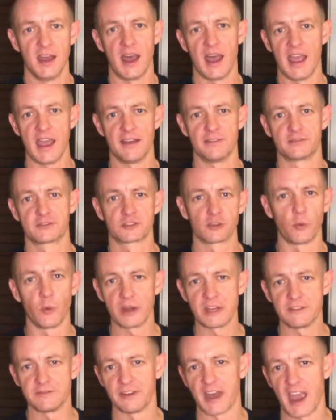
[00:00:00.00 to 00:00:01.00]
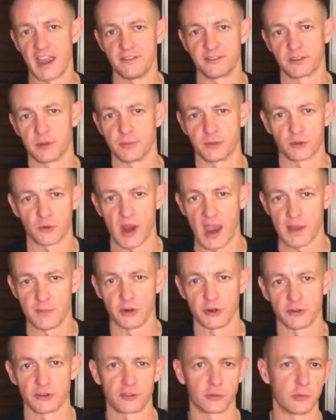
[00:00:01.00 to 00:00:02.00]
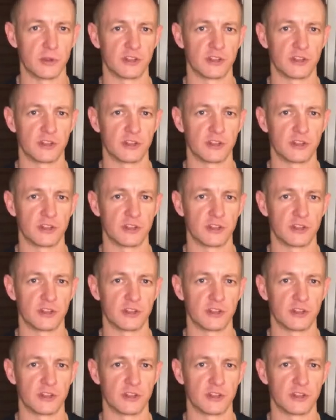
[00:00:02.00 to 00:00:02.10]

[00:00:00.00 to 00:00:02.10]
I have 25 subscribers,